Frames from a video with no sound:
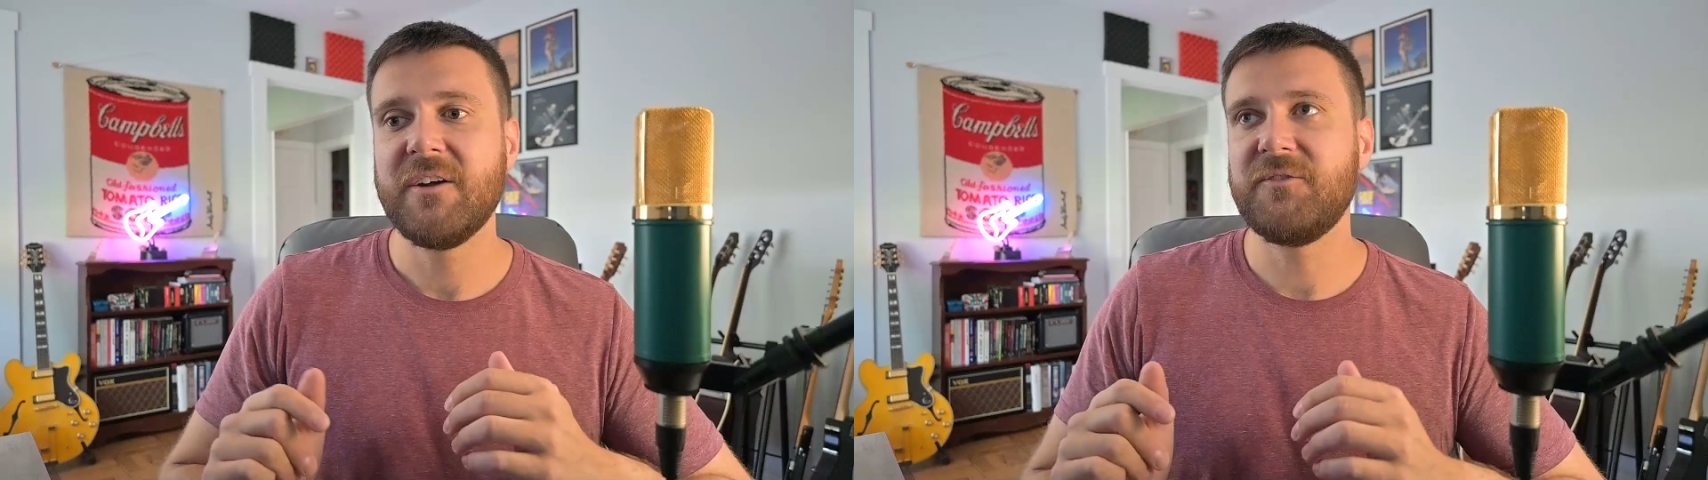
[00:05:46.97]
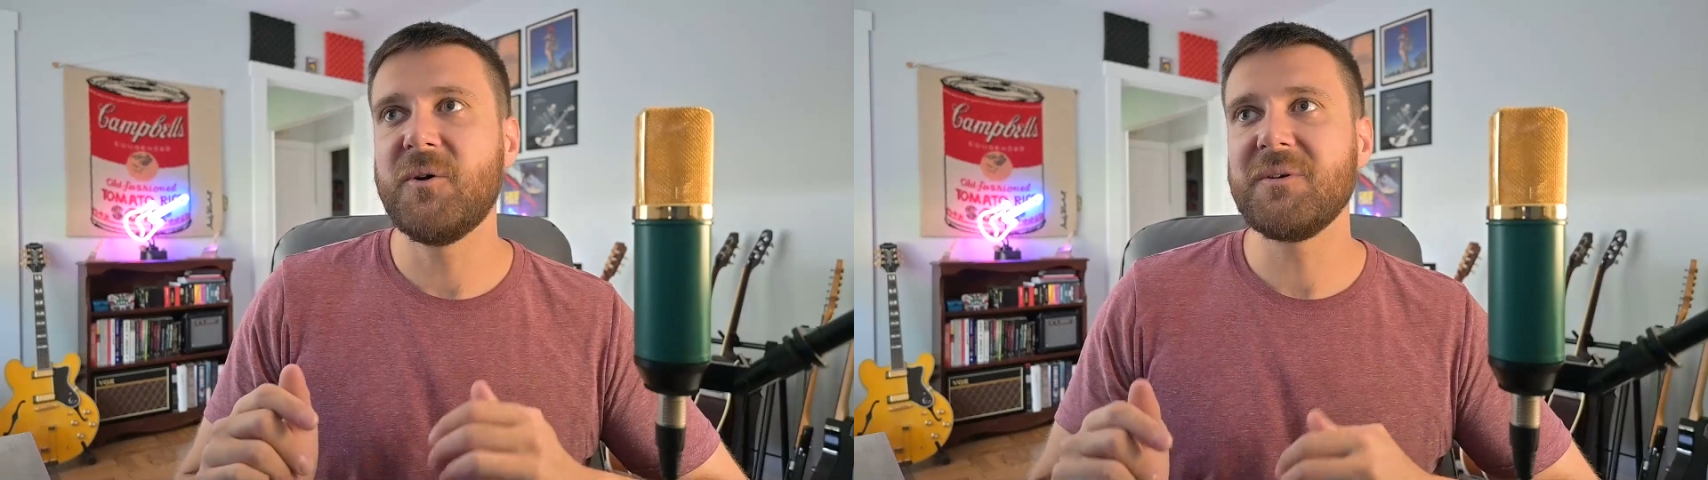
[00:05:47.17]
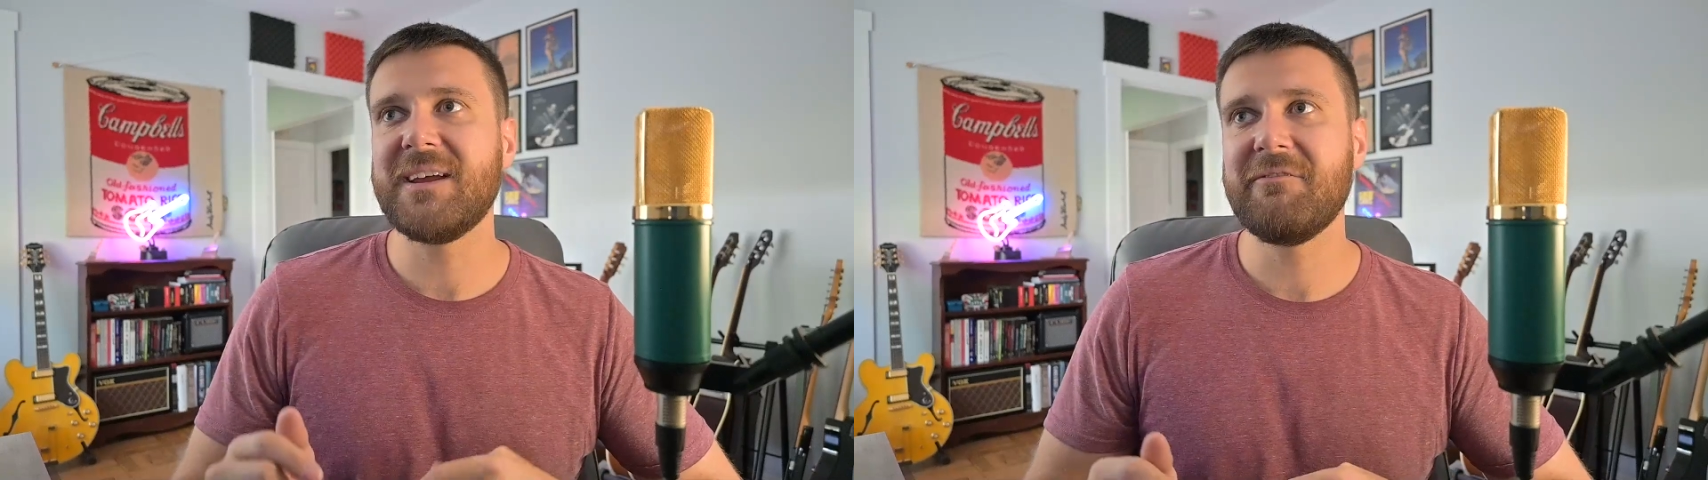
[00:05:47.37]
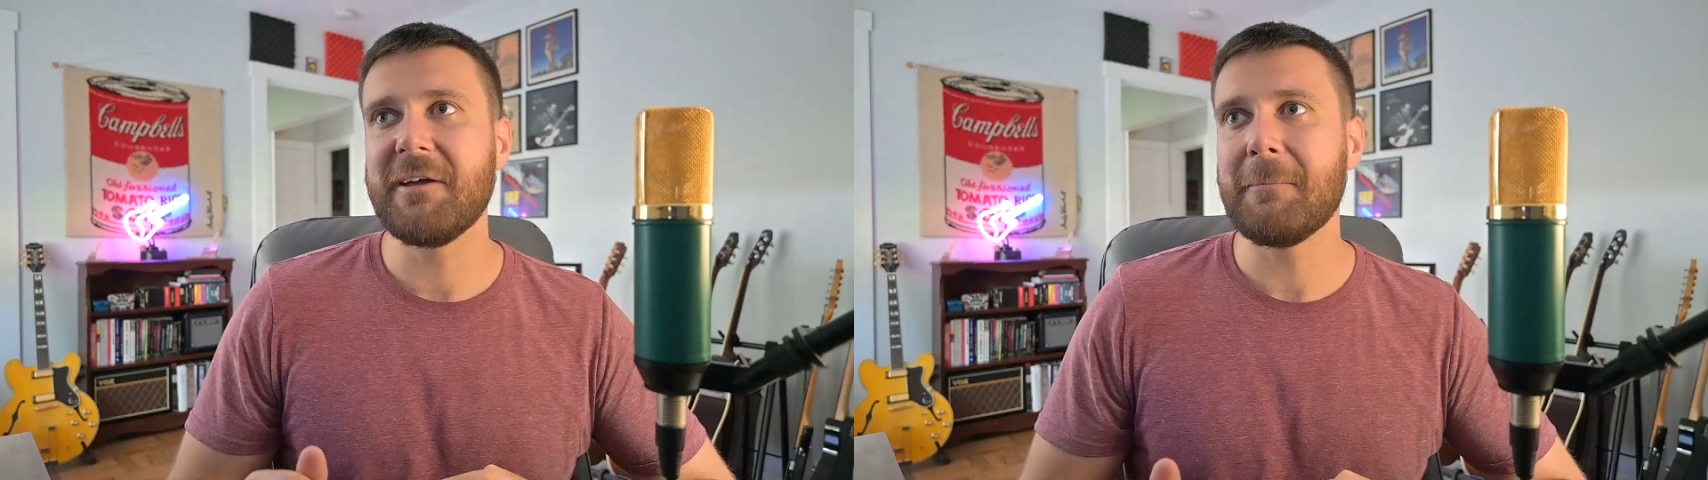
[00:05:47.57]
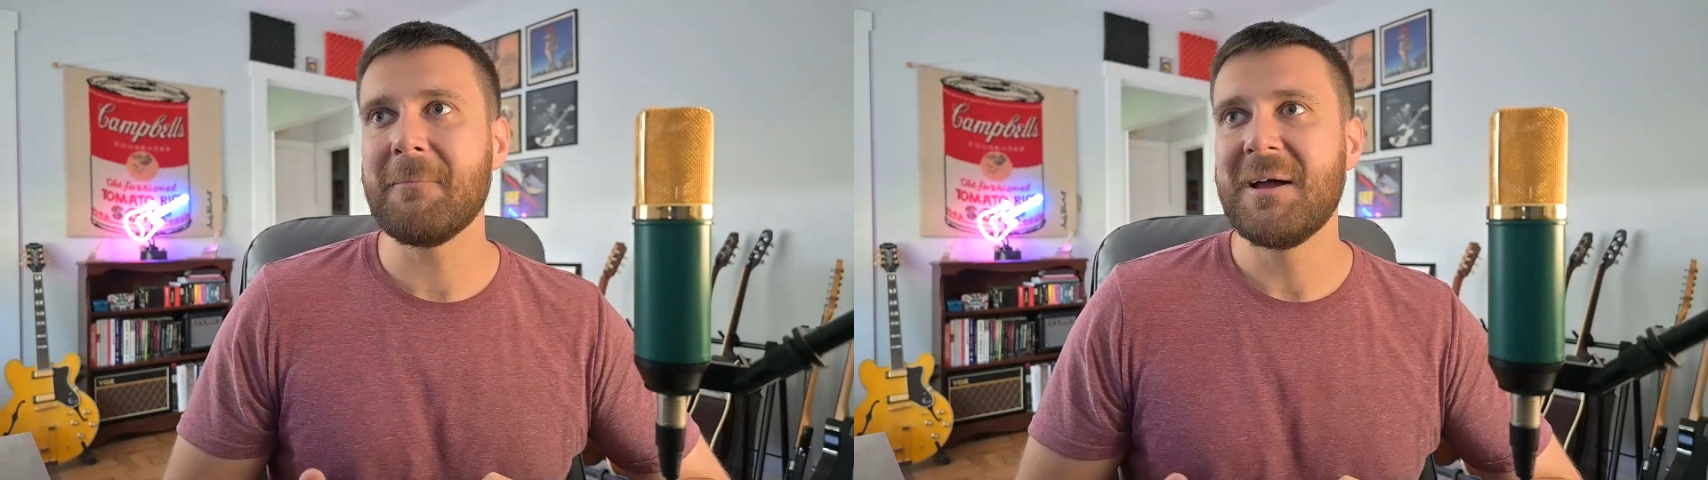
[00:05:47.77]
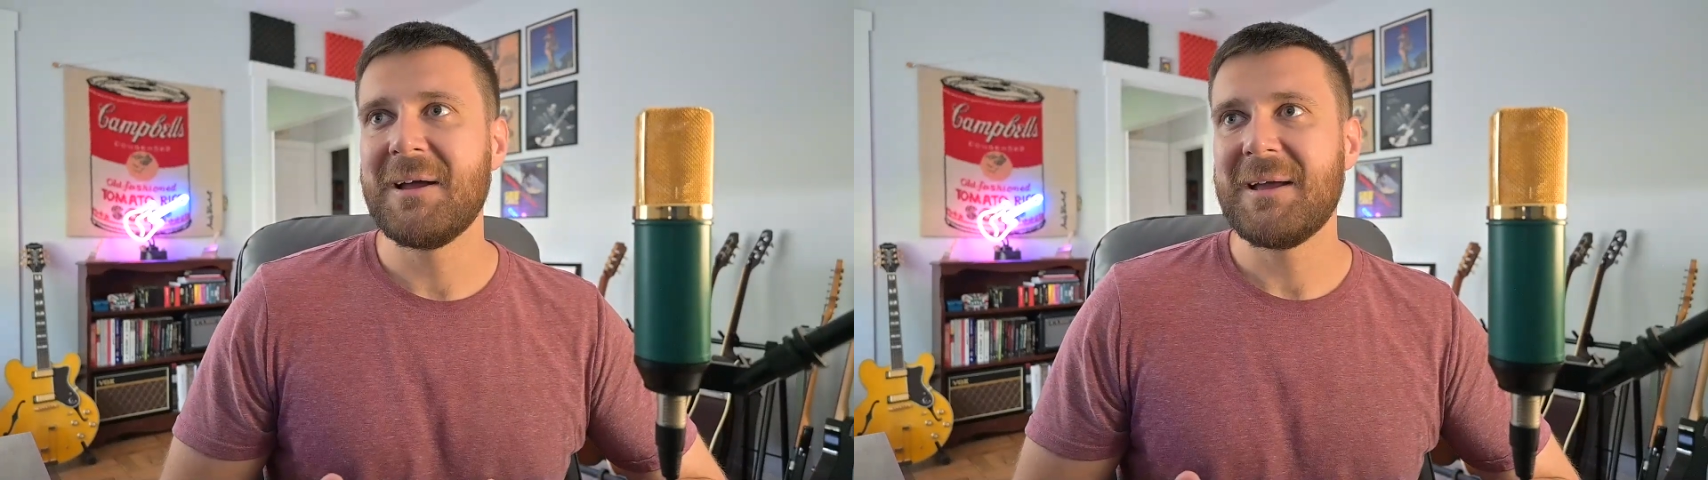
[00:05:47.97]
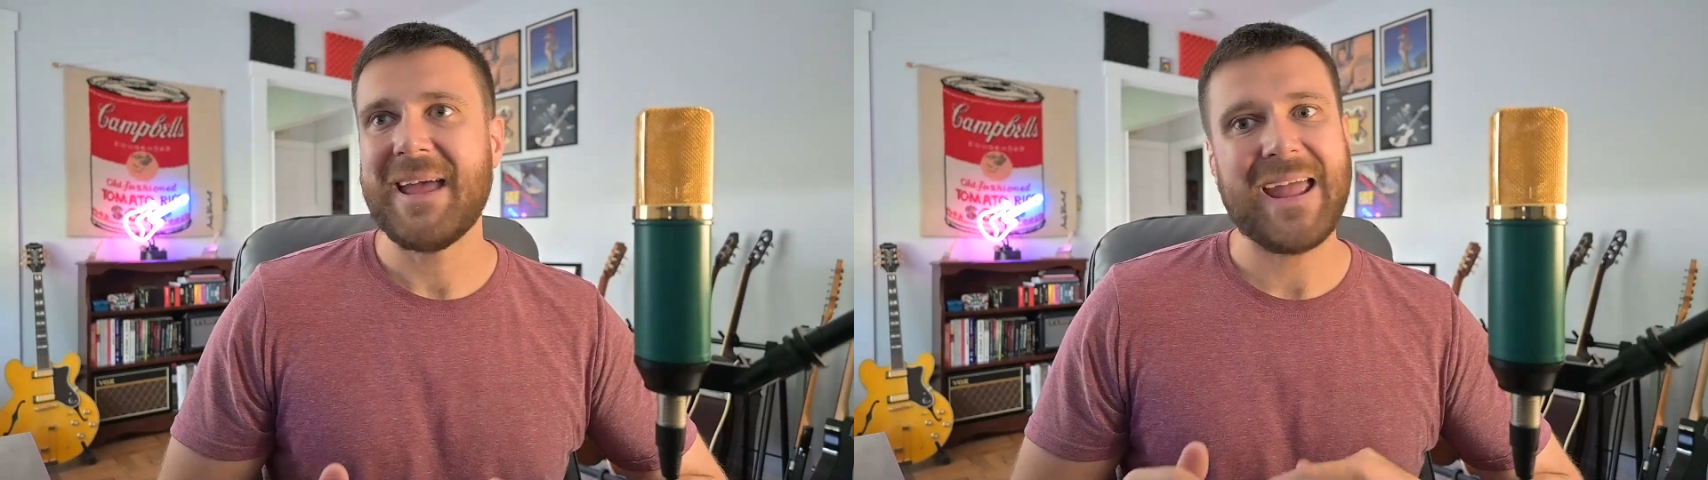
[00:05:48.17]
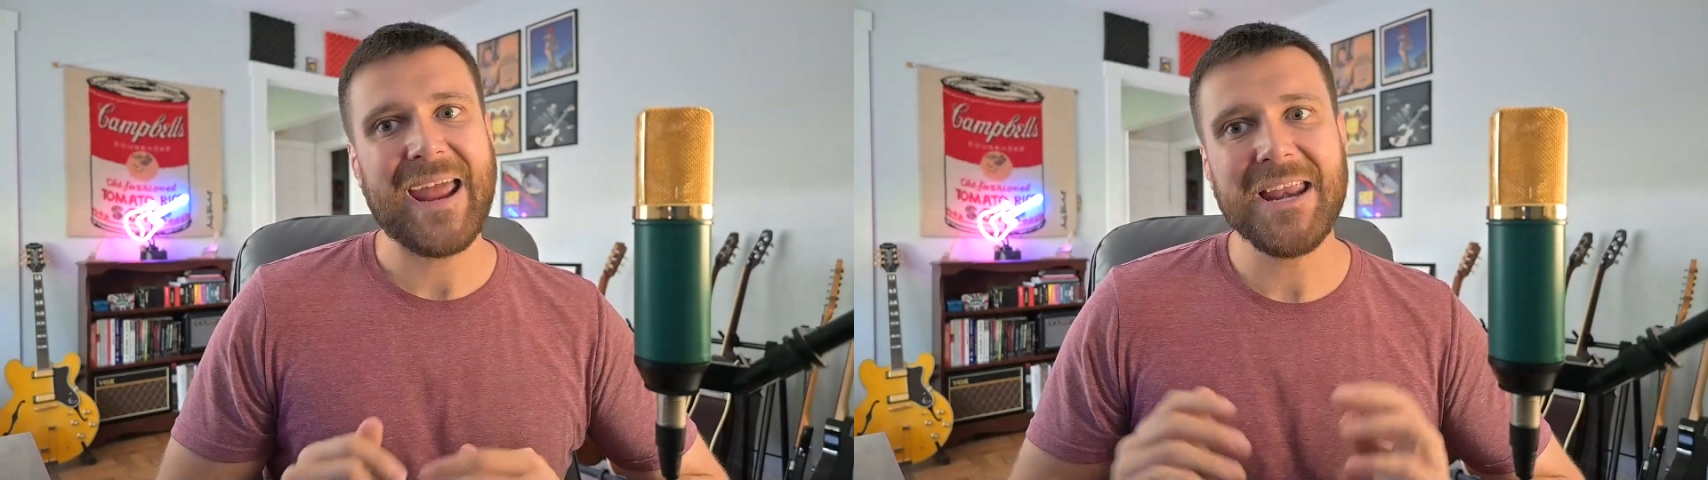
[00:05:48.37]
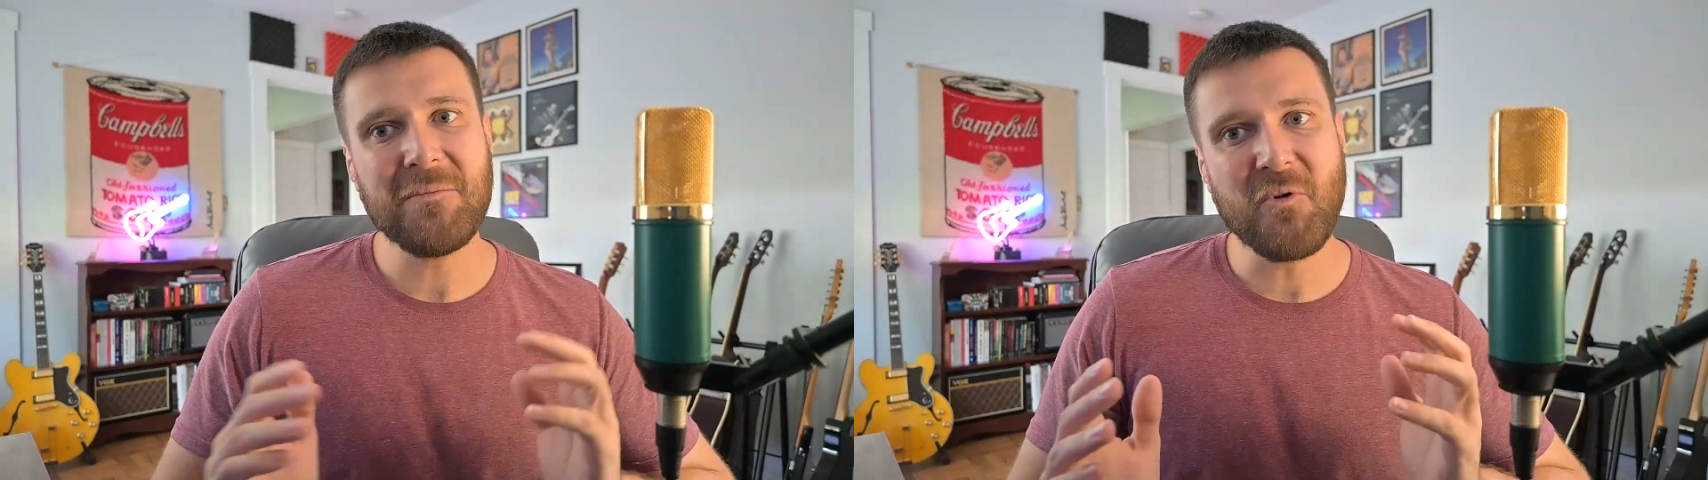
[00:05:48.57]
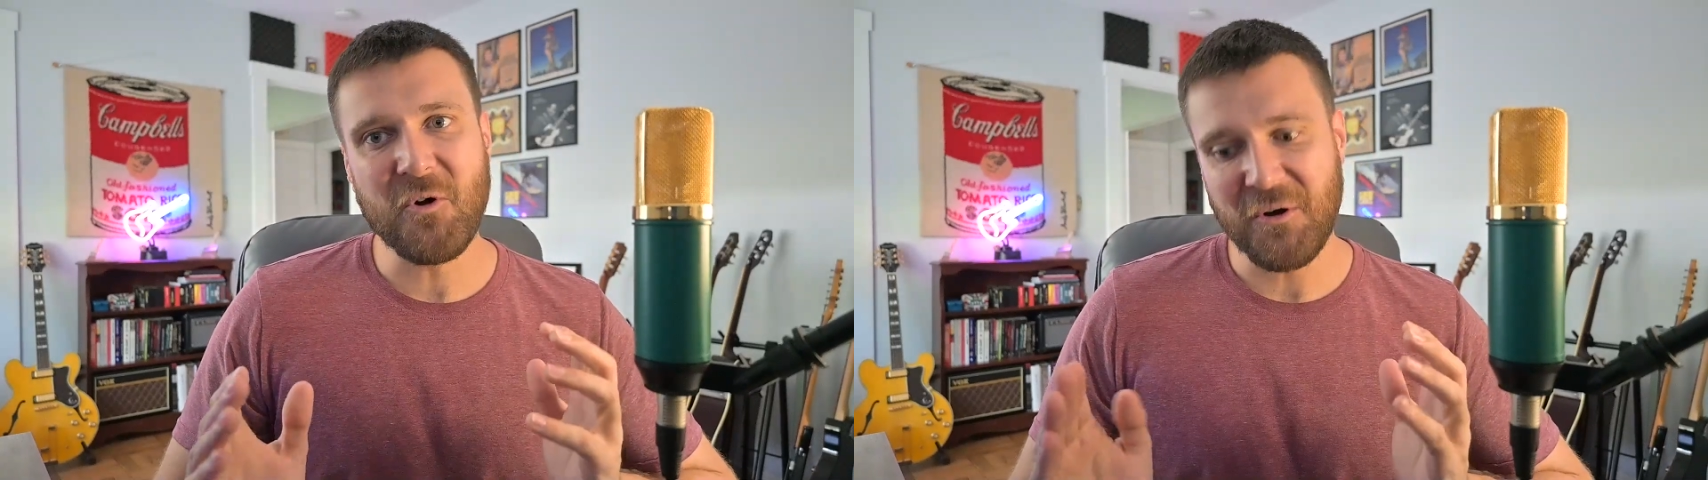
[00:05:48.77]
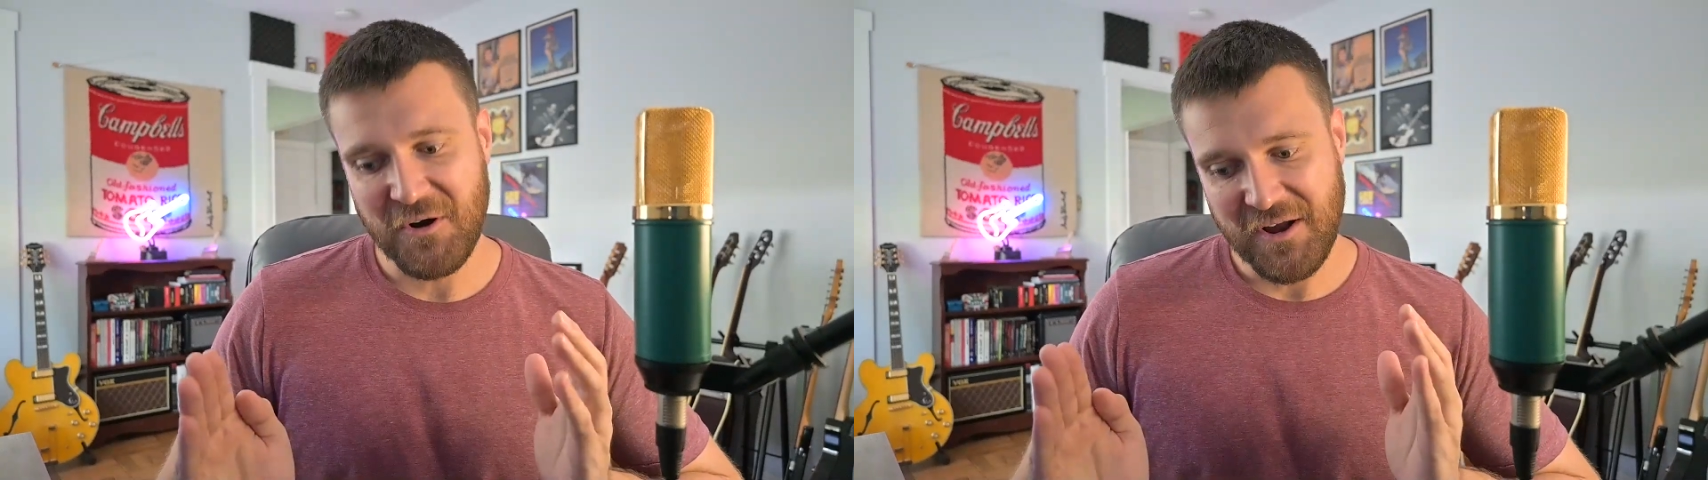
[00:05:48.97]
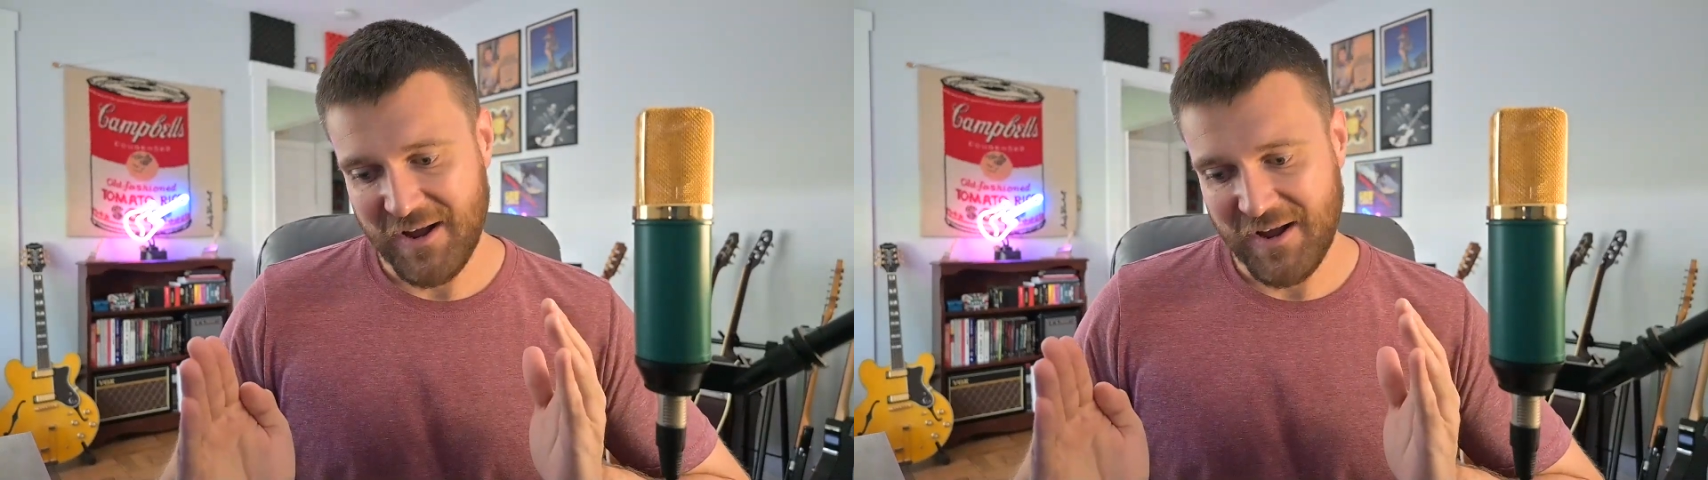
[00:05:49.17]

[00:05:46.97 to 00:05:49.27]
Don't give them any more